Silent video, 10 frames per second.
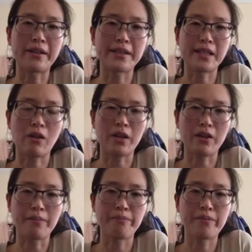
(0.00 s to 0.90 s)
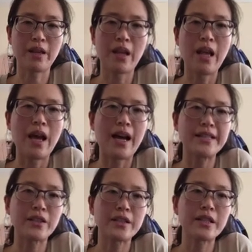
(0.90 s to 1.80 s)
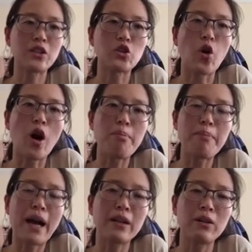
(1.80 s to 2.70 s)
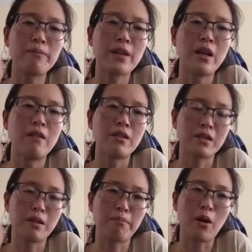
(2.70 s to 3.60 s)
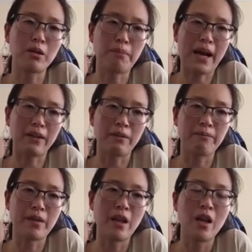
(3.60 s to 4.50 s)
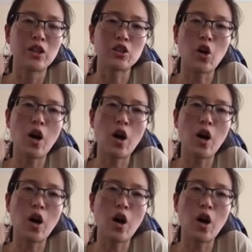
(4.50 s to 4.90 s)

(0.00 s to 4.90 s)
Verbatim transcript: allele. As you can see in the top panel versus the bottom panel. The top